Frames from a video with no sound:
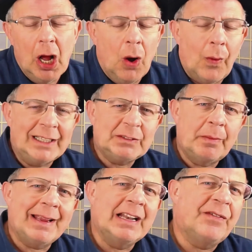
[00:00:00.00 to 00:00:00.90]
Once
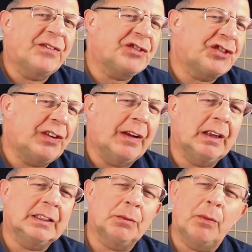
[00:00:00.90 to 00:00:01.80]
we
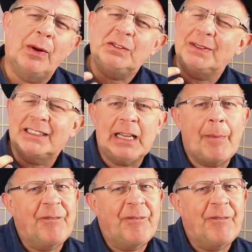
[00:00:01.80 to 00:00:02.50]
stop